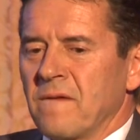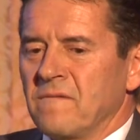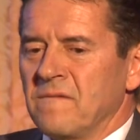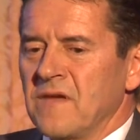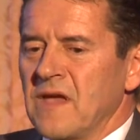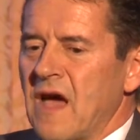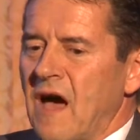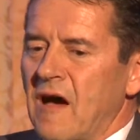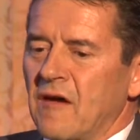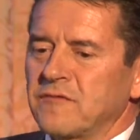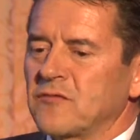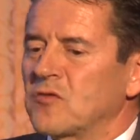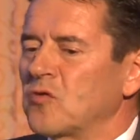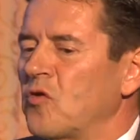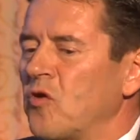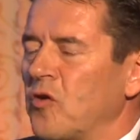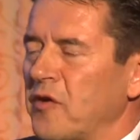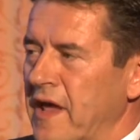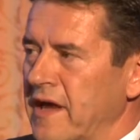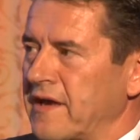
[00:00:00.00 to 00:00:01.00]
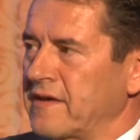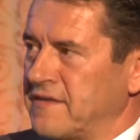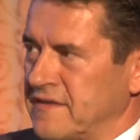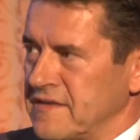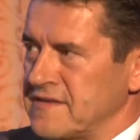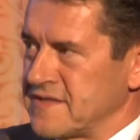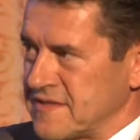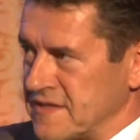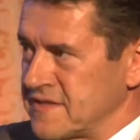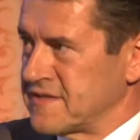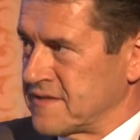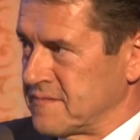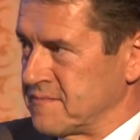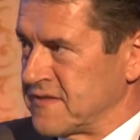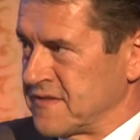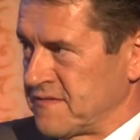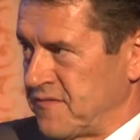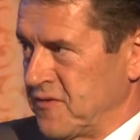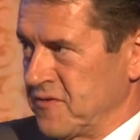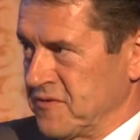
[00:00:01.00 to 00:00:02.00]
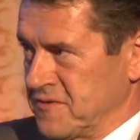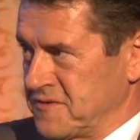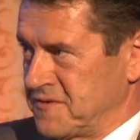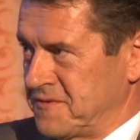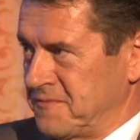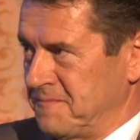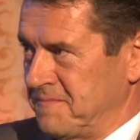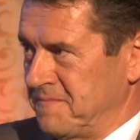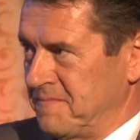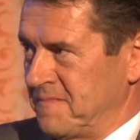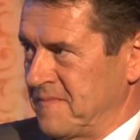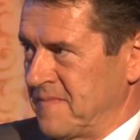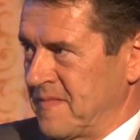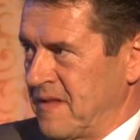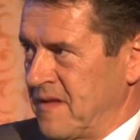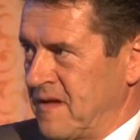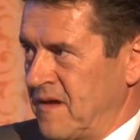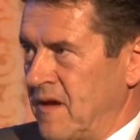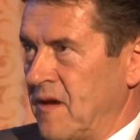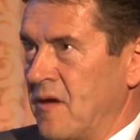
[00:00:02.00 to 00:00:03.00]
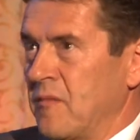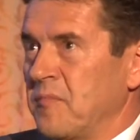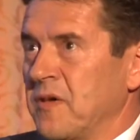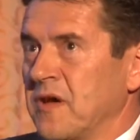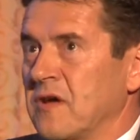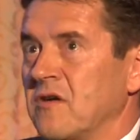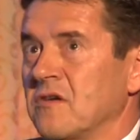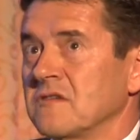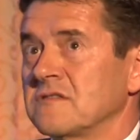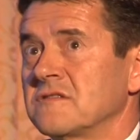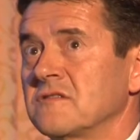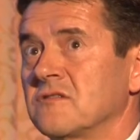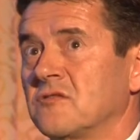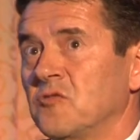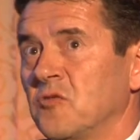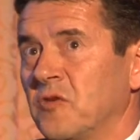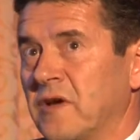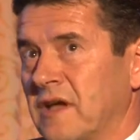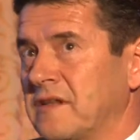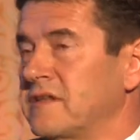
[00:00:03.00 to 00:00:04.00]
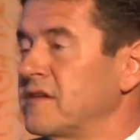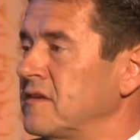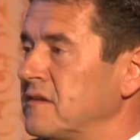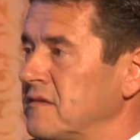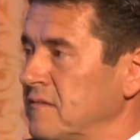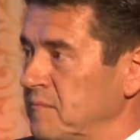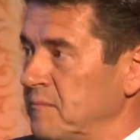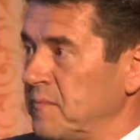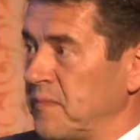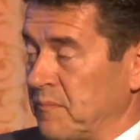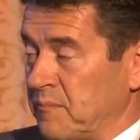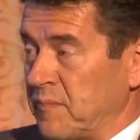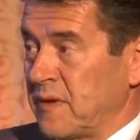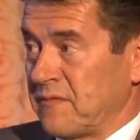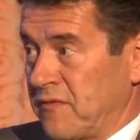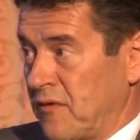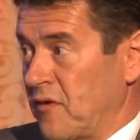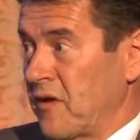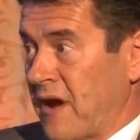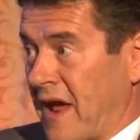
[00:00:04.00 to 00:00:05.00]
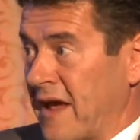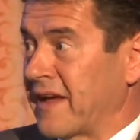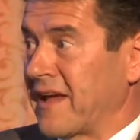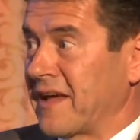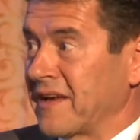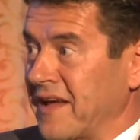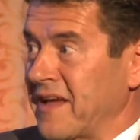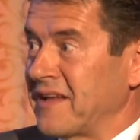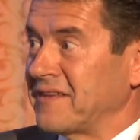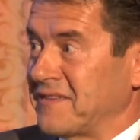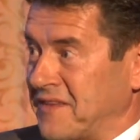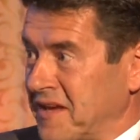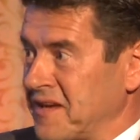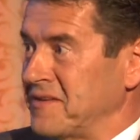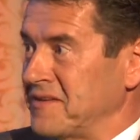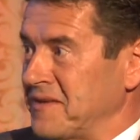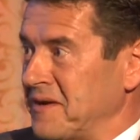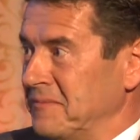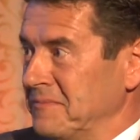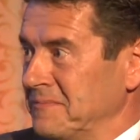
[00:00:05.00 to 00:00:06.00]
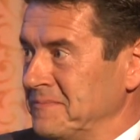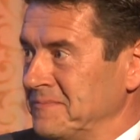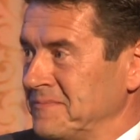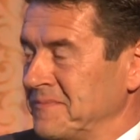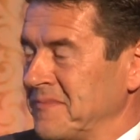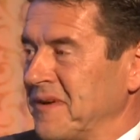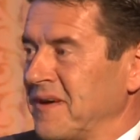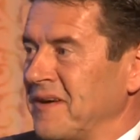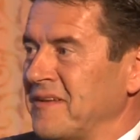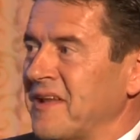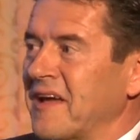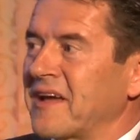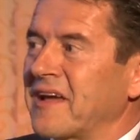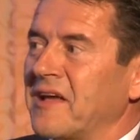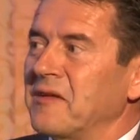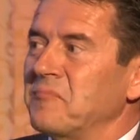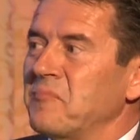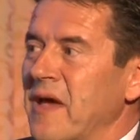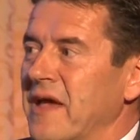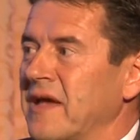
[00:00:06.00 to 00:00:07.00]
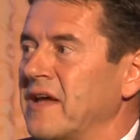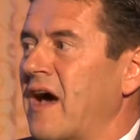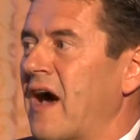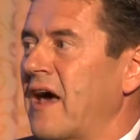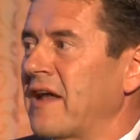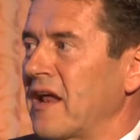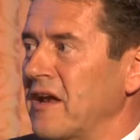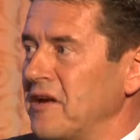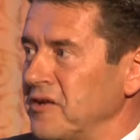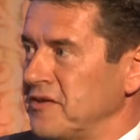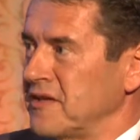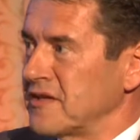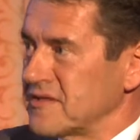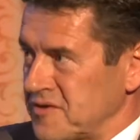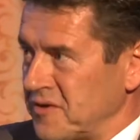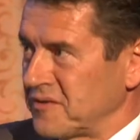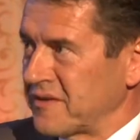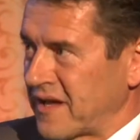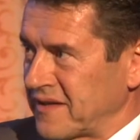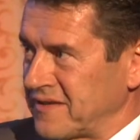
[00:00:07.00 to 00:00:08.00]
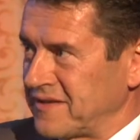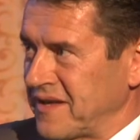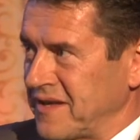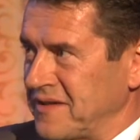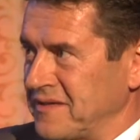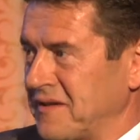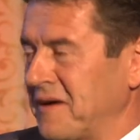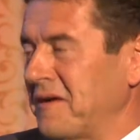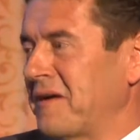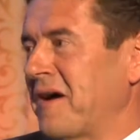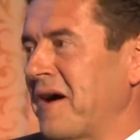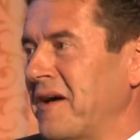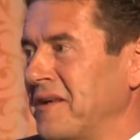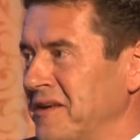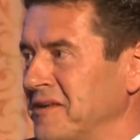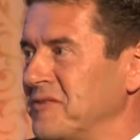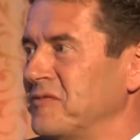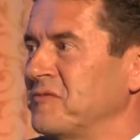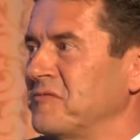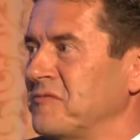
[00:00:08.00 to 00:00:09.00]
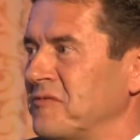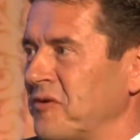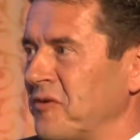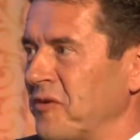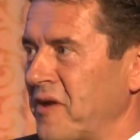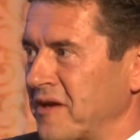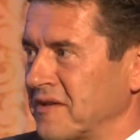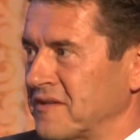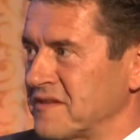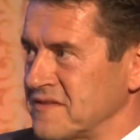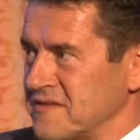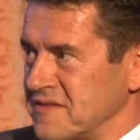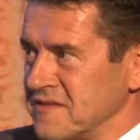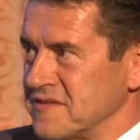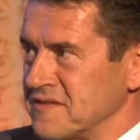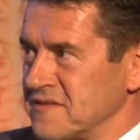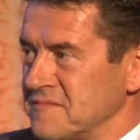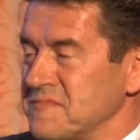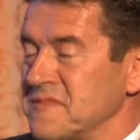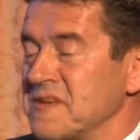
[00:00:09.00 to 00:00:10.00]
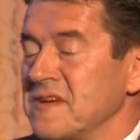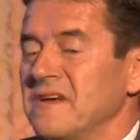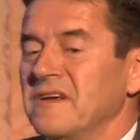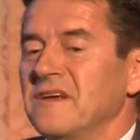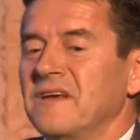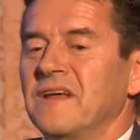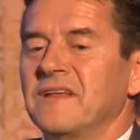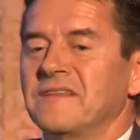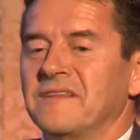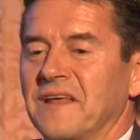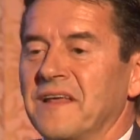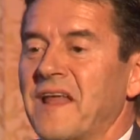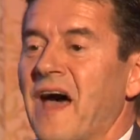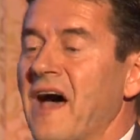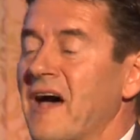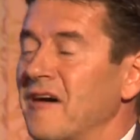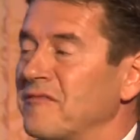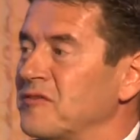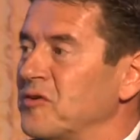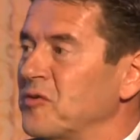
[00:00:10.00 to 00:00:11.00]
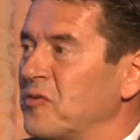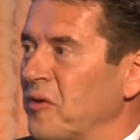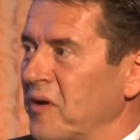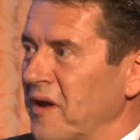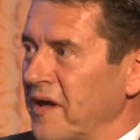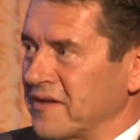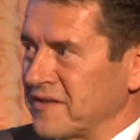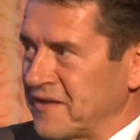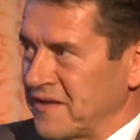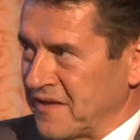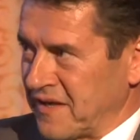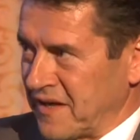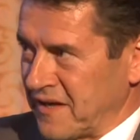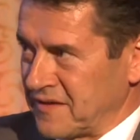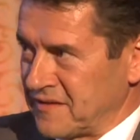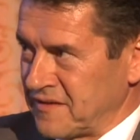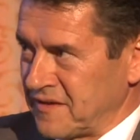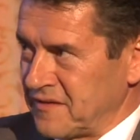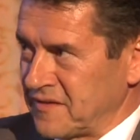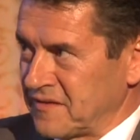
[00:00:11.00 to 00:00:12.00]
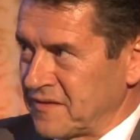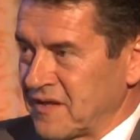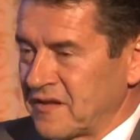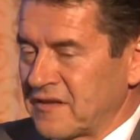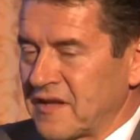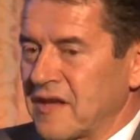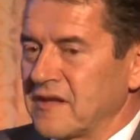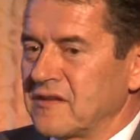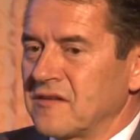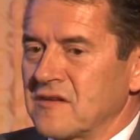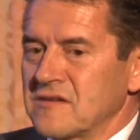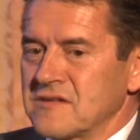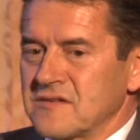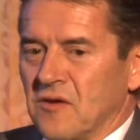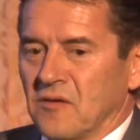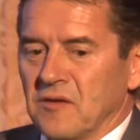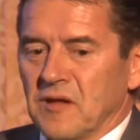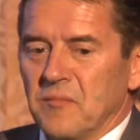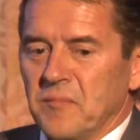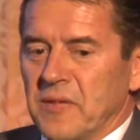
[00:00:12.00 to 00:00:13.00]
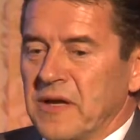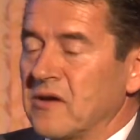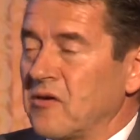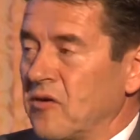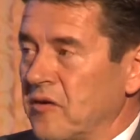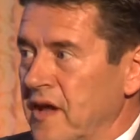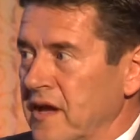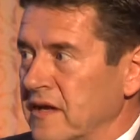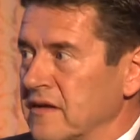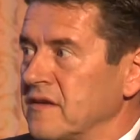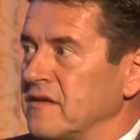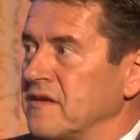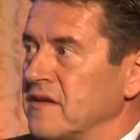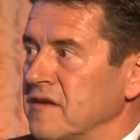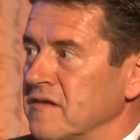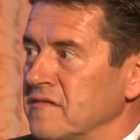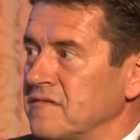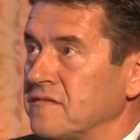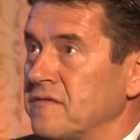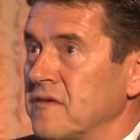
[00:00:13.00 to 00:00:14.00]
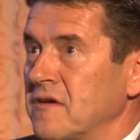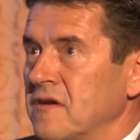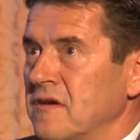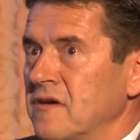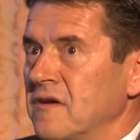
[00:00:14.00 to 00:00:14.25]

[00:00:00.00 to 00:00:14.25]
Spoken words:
we have to connect these systems first. Because to get it, before I can get data and I can make analytics on that data, I need to connect the systems. Then I have to collect the data, and the data is only be connected if